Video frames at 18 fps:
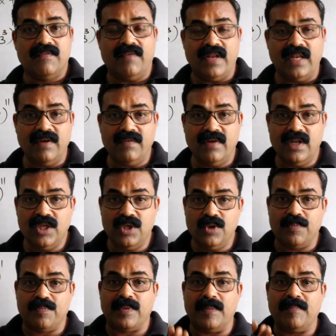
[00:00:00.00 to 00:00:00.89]
whenever
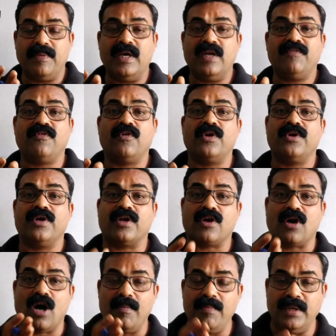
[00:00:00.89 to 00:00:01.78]
you prepare for
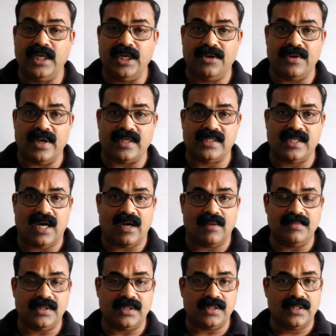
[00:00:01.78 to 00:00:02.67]
your competitive
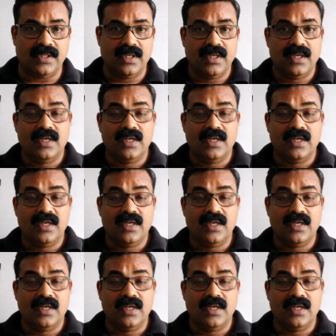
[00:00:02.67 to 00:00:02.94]
exams,